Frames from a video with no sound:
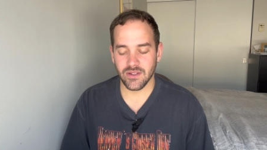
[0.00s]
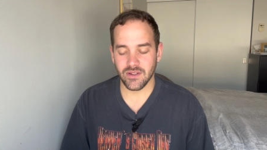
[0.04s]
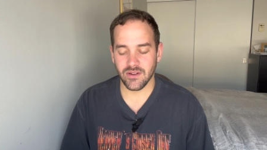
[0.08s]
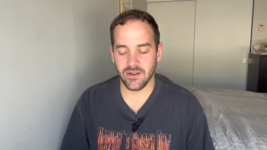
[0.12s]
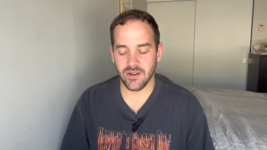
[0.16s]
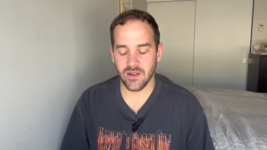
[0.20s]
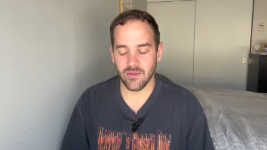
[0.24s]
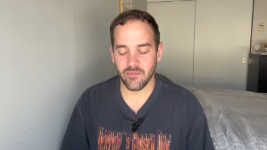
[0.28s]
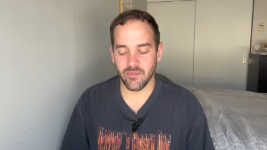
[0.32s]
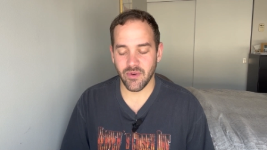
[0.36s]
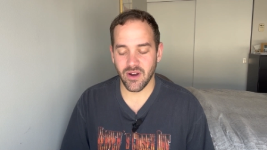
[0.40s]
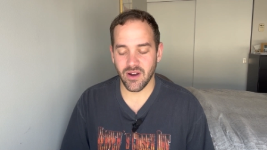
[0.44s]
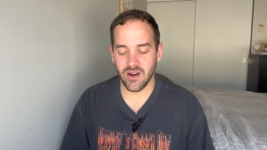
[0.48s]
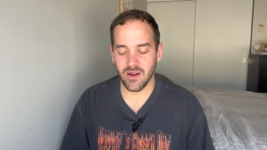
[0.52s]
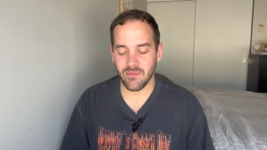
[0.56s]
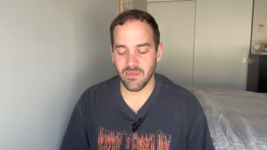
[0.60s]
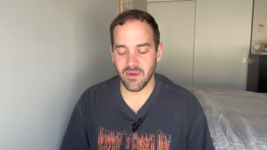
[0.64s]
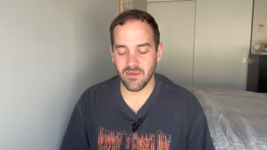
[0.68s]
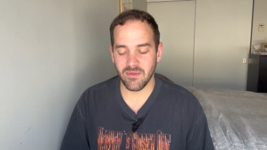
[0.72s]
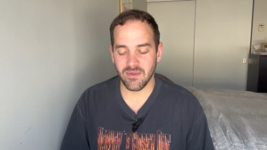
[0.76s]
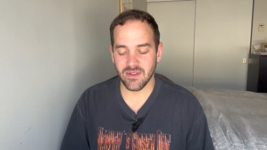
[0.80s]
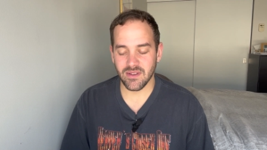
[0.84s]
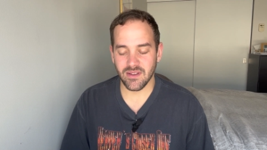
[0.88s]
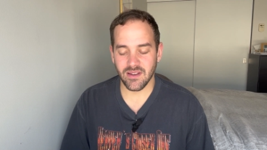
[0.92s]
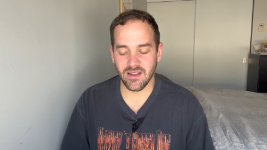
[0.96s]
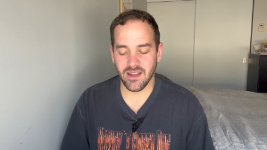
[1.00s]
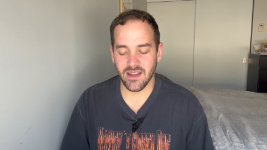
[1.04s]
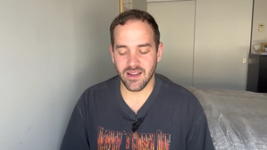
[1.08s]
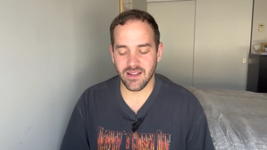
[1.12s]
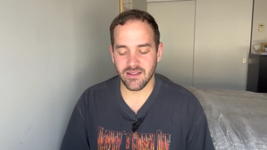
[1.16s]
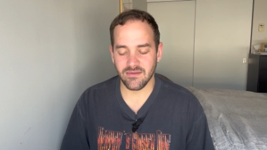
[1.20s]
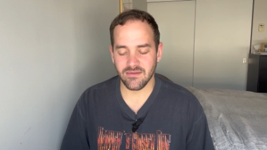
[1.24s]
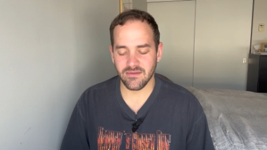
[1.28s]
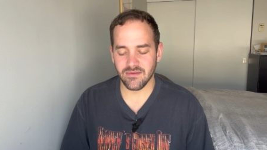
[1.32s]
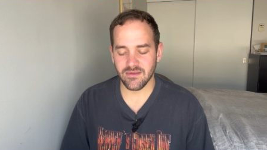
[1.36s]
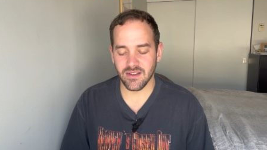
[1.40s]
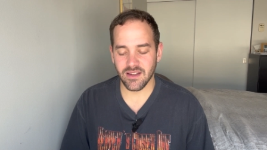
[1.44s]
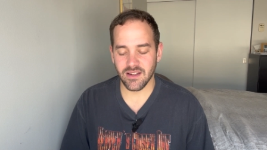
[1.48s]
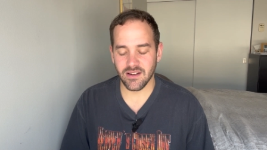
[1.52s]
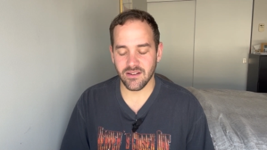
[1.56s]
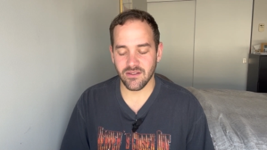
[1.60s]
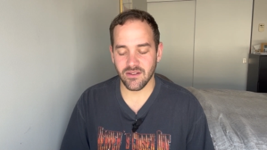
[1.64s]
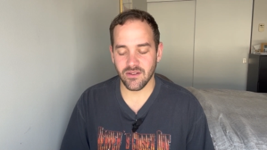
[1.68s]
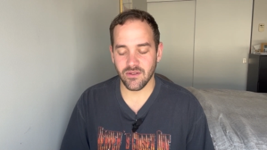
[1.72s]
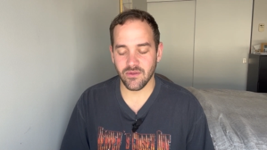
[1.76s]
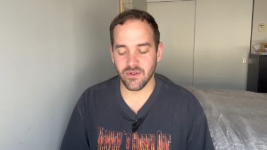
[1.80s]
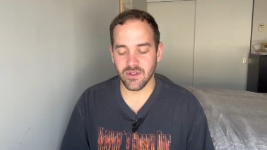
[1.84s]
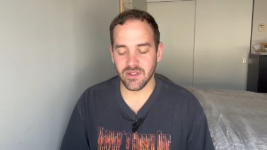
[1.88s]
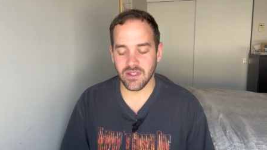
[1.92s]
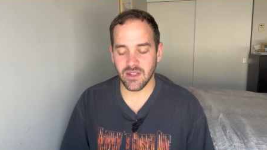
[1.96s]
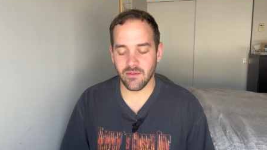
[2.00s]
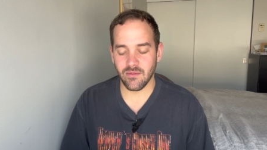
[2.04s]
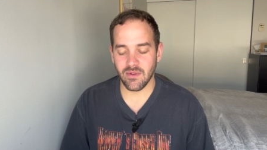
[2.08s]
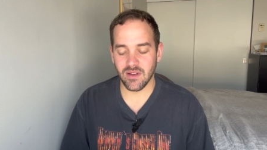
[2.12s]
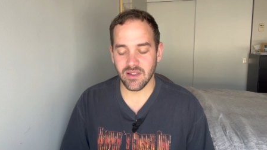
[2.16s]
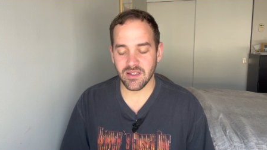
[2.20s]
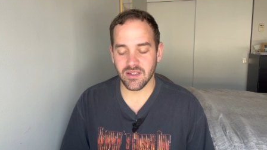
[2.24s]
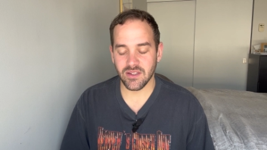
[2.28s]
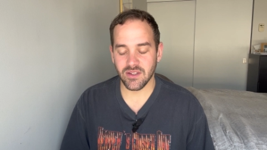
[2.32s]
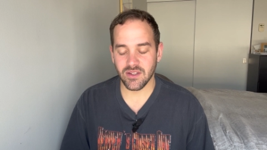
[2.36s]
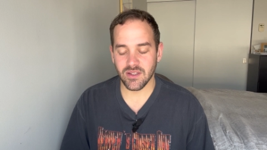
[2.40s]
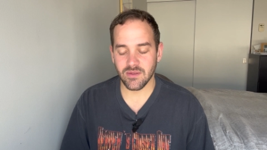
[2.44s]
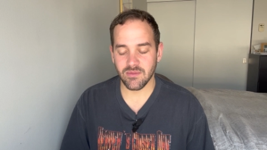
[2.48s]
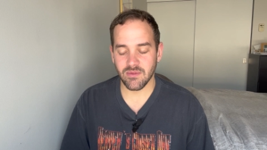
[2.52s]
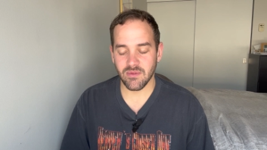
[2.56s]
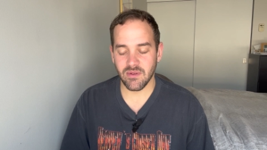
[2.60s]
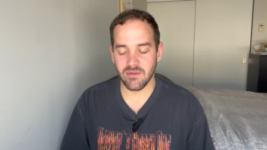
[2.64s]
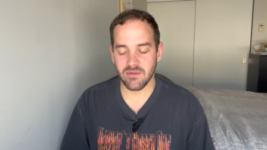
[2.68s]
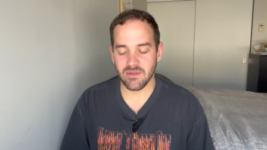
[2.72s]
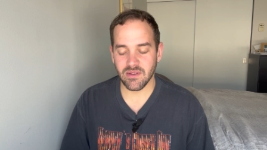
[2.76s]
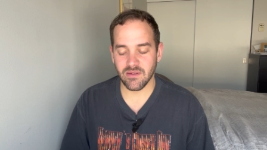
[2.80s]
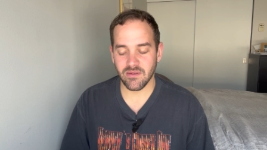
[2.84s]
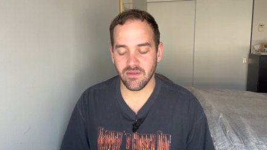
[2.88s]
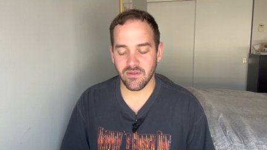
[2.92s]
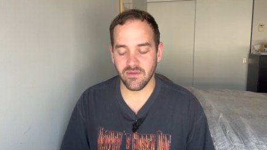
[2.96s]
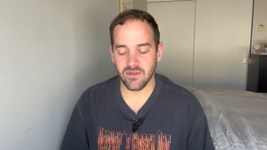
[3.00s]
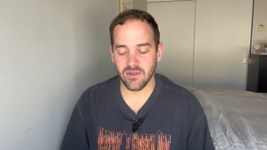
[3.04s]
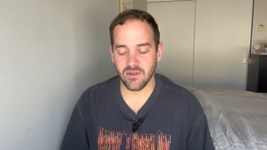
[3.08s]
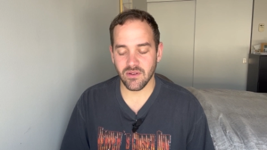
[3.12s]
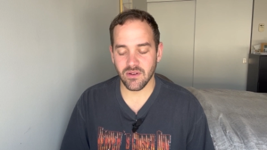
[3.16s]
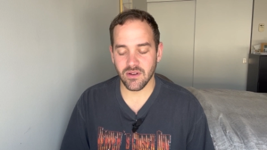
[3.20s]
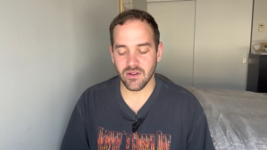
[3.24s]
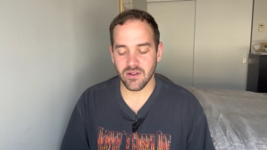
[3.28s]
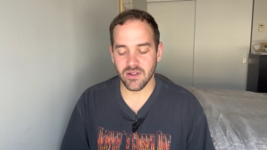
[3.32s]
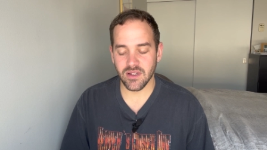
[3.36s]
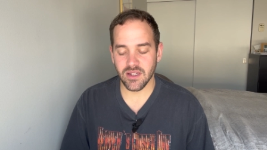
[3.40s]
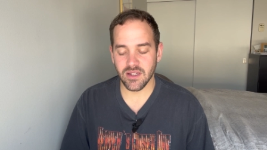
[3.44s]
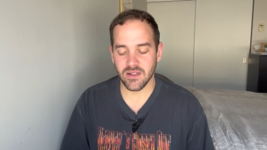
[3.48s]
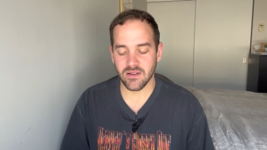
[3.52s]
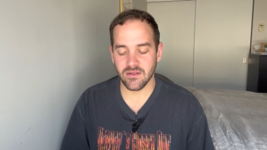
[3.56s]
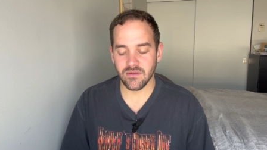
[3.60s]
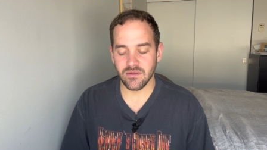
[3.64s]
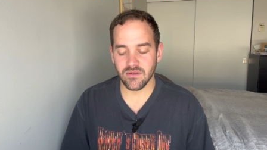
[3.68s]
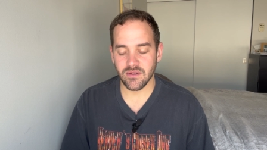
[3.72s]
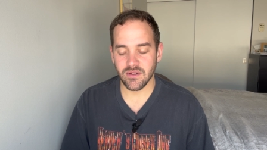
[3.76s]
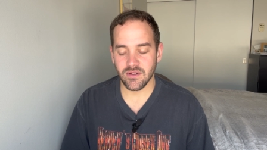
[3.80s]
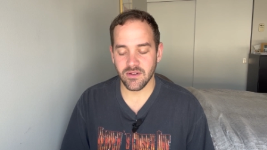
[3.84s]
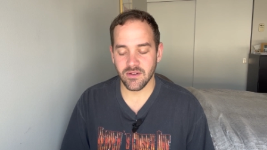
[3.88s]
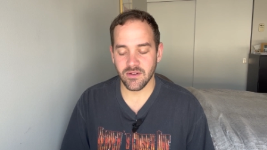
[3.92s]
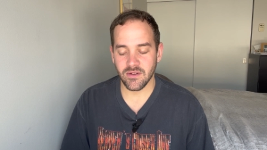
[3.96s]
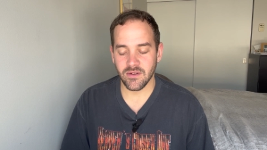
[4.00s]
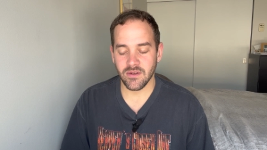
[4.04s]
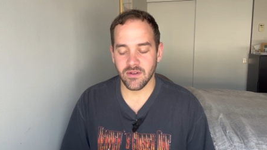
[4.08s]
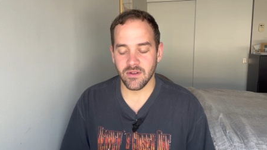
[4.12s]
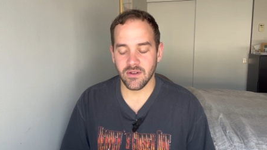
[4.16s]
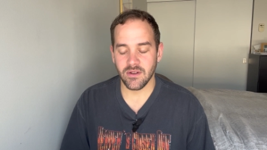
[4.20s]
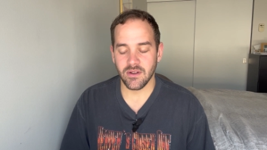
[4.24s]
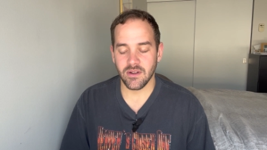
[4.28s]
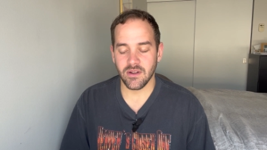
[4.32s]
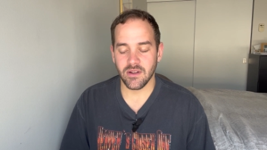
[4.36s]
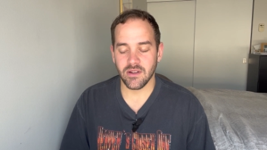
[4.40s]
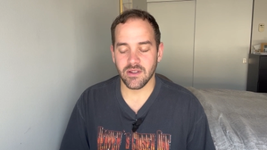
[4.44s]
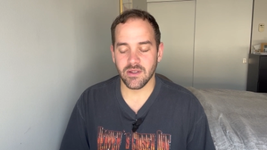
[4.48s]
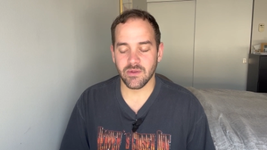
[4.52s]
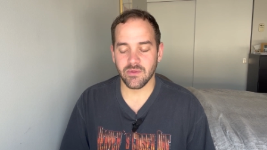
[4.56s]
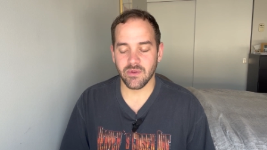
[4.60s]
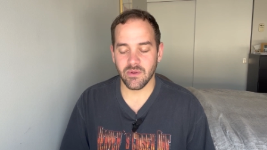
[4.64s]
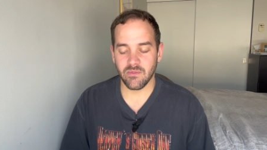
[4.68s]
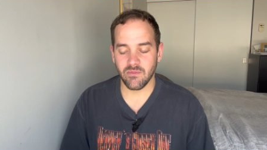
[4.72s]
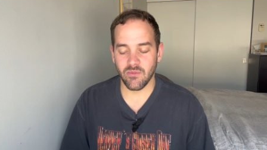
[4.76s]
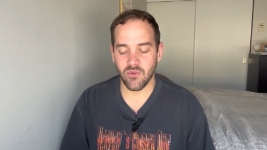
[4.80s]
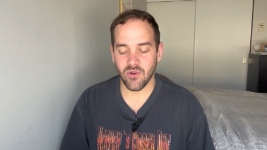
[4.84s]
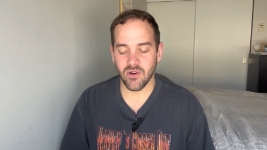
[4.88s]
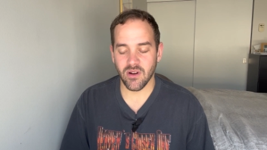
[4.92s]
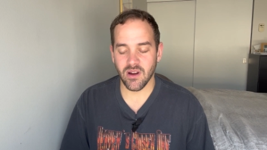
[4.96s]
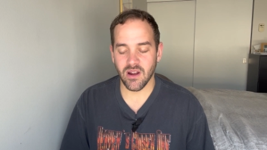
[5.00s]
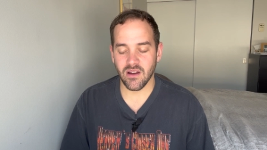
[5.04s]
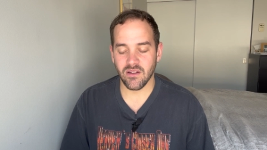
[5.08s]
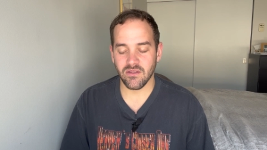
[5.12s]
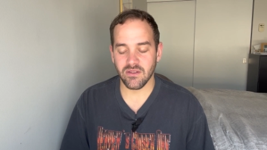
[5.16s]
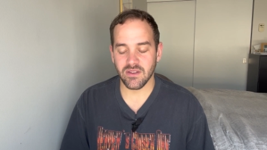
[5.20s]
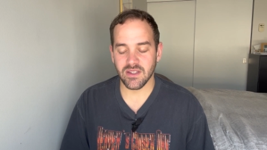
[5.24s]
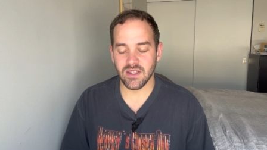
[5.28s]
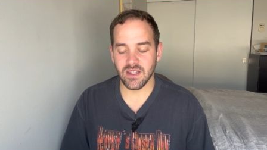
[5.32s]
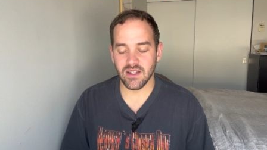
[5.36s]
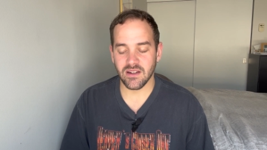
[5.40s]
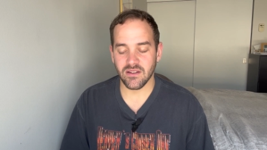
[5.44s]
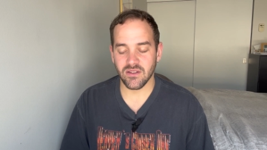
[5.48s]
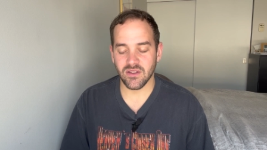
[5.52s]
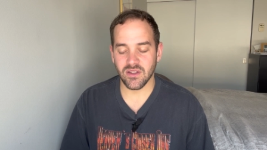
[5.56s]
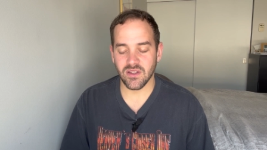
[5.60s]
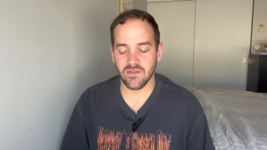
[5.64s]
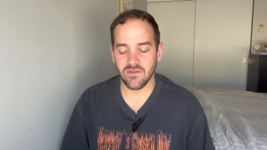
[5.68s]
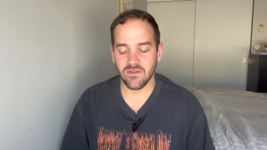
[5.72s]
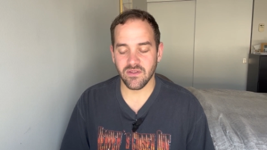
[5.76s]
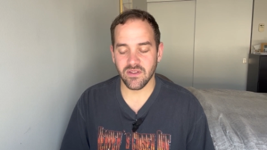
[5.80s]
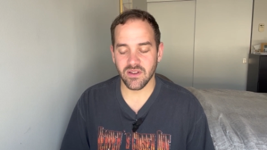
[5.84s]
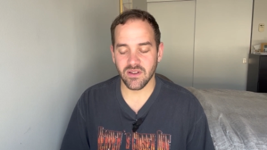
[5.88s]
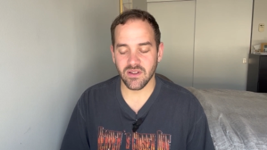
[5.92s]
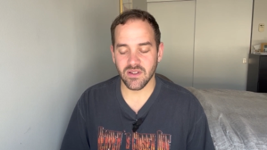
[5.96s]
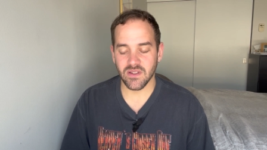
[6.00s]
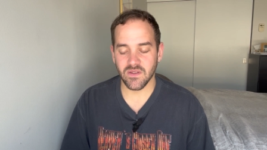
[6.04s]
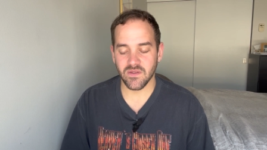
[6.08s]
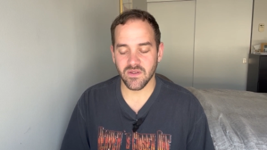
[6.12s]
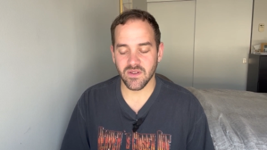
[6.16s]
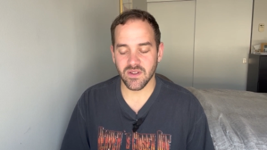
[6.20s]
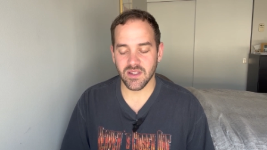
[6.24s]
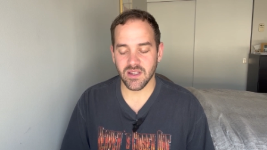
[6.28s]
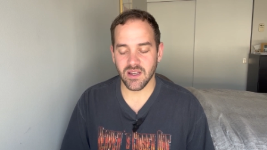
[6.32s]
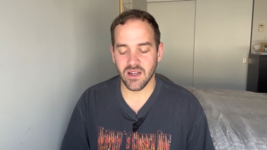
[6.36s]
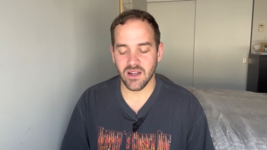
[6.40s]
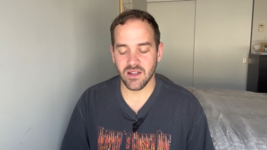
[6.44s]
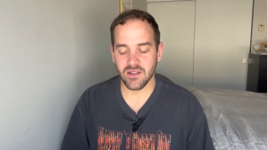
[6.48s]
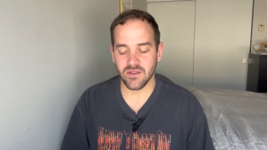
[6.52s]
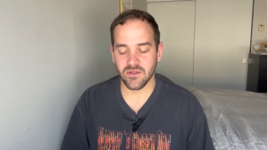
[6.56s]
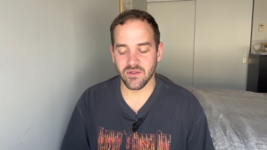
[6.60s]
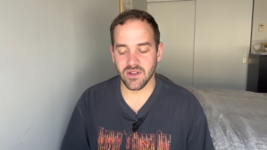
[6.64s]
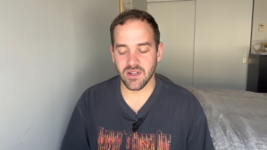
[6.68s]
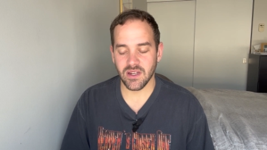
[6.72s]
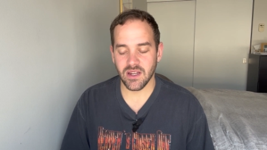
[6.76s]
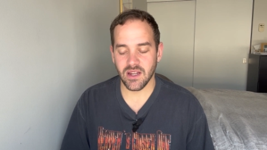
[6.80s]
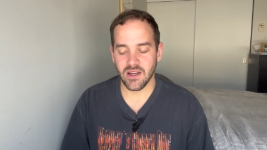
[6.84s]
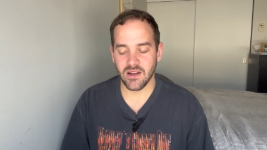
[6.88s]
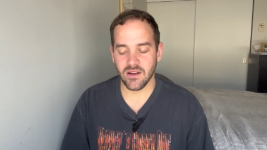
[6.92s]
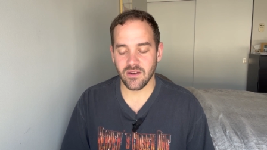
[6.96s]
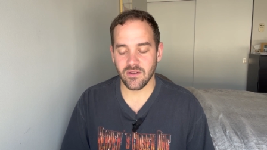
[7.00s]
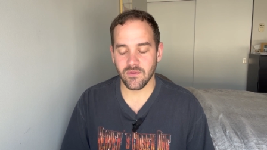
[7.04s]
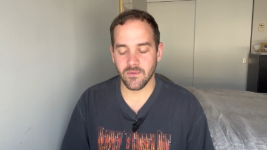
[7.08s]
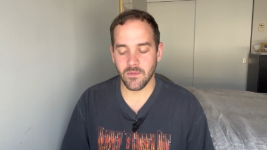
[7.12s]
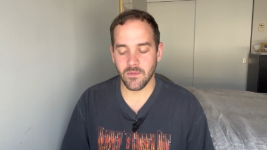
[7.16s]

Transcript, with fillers: Stirring a pot. Maybe again, I don't know what that message is. Maybe some of you are Let's learn more how this energy feels for Sag right now.